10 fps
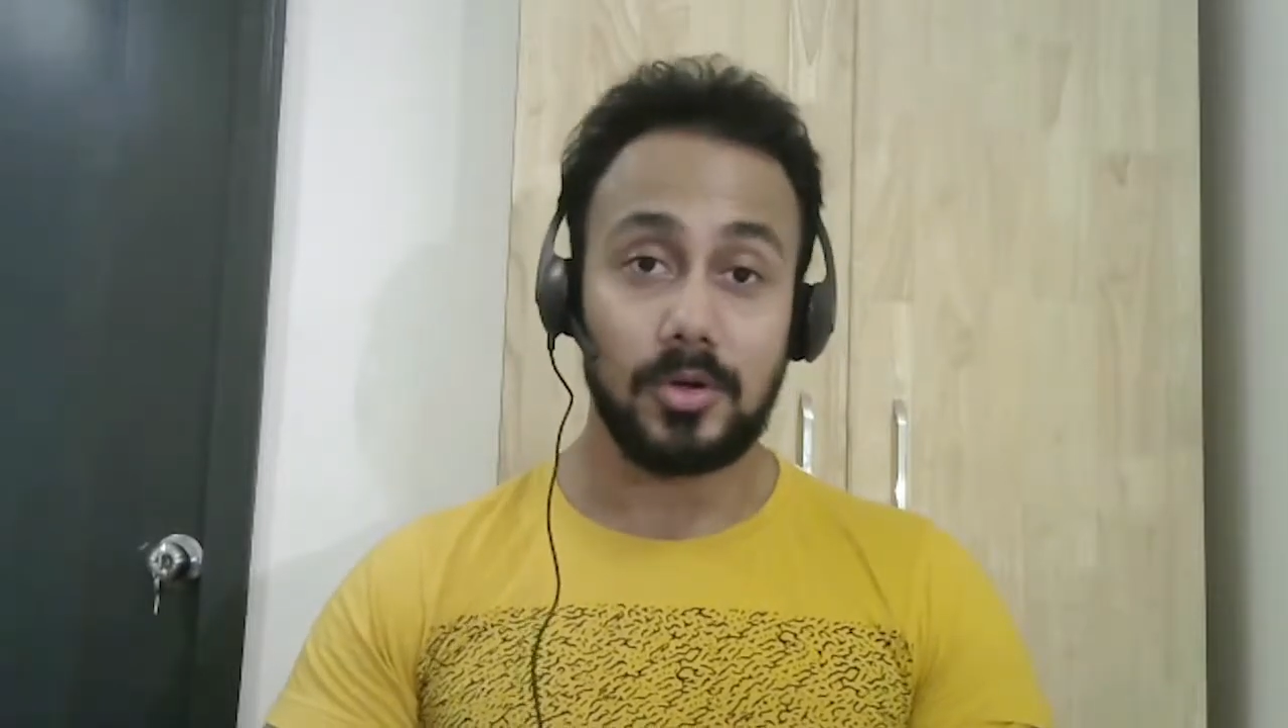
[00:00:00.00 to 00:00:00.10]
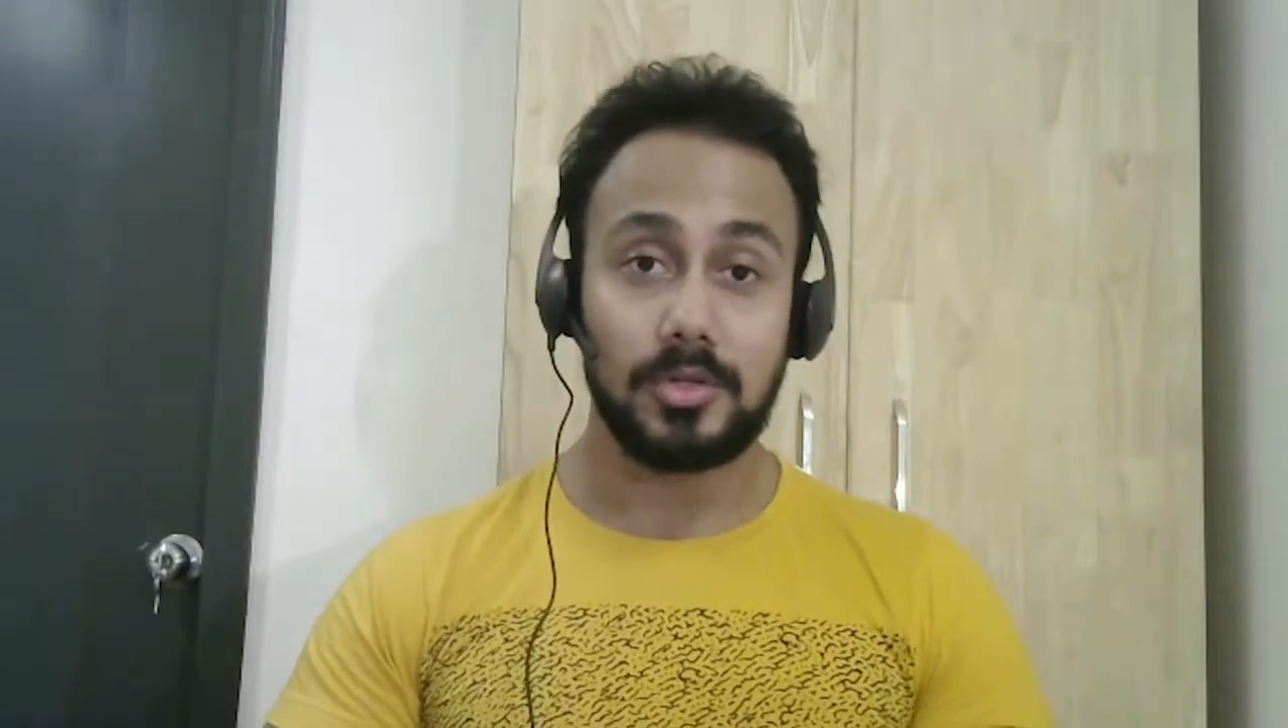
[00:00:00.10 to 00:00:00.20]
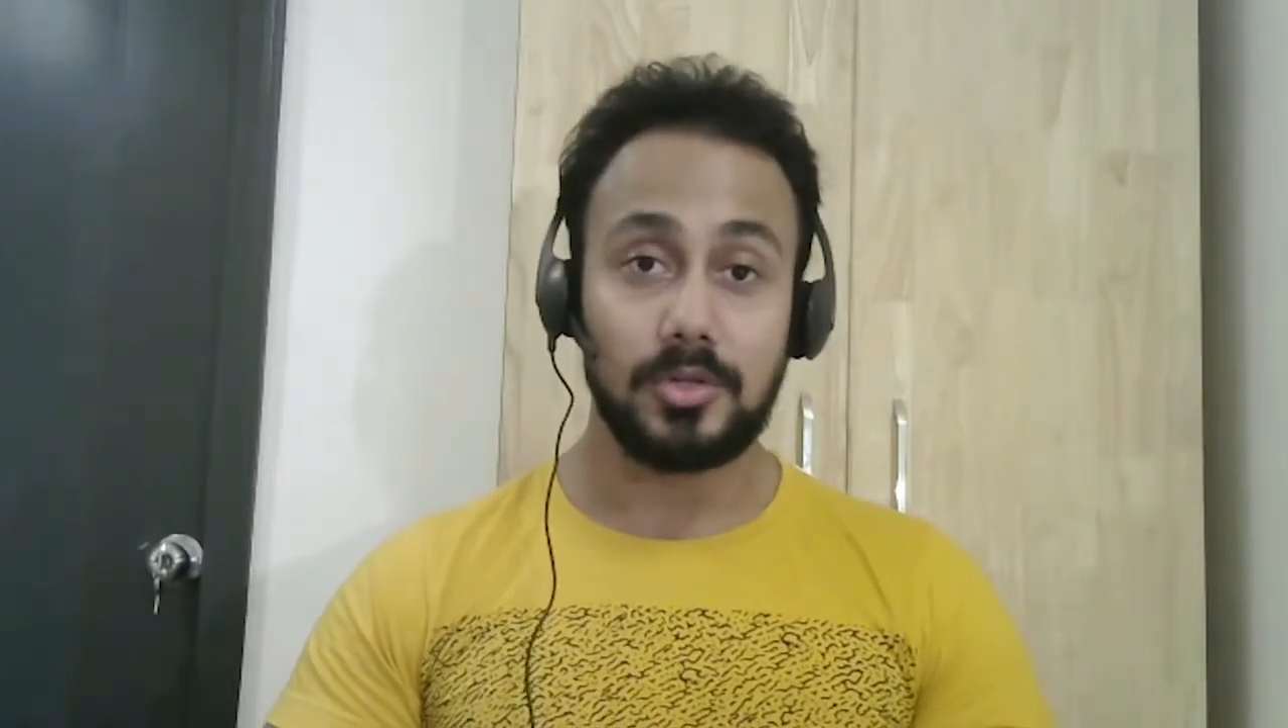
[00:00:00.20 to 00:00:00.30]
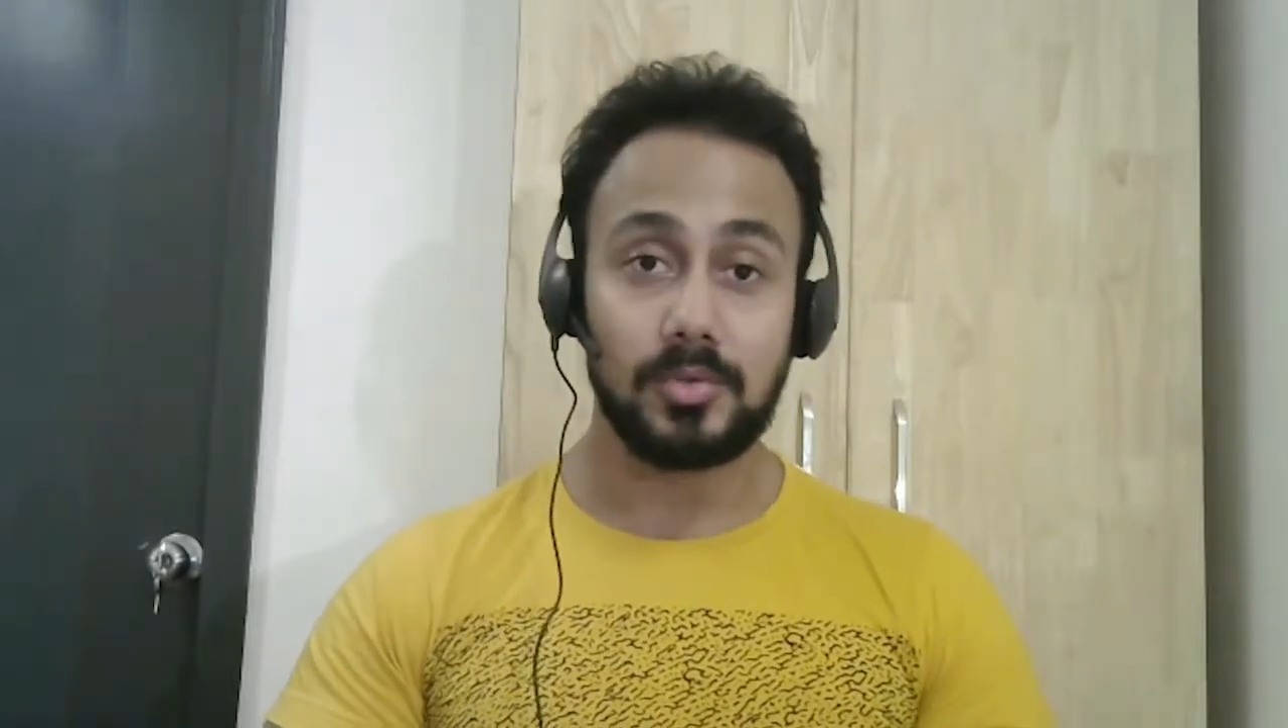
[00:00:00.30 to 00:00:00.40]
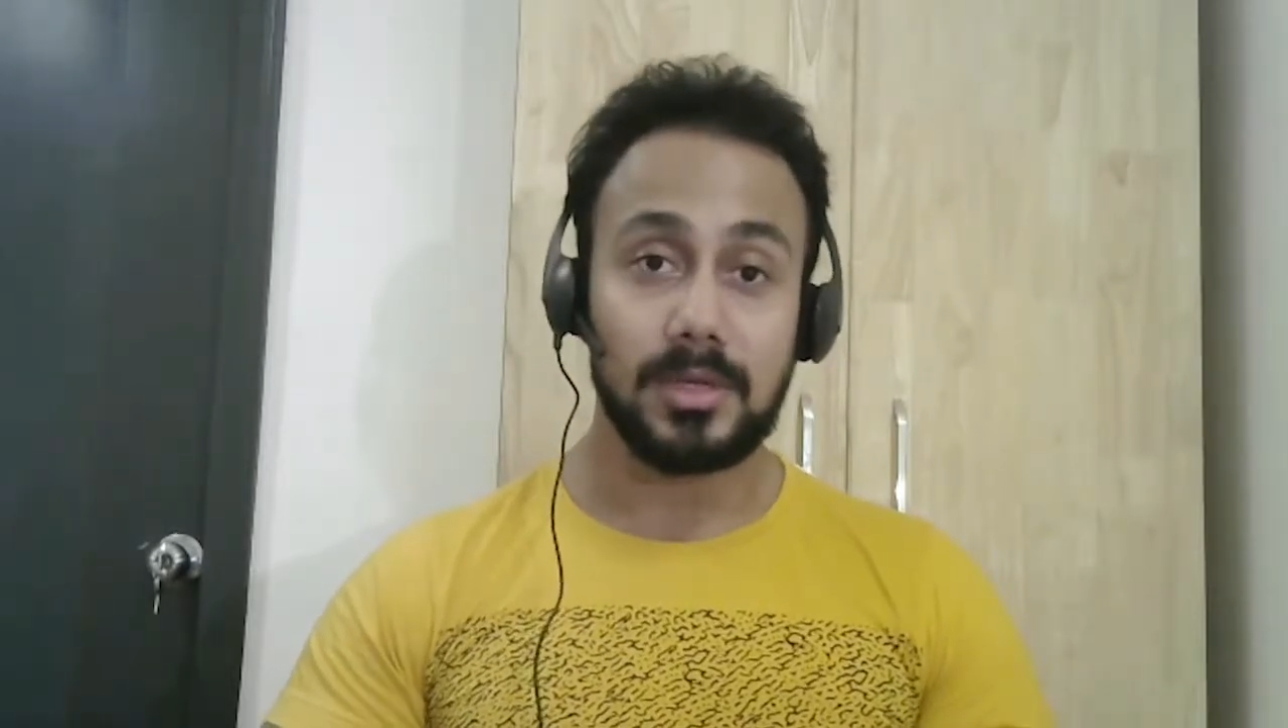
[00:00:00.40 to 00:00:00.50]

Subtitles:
or do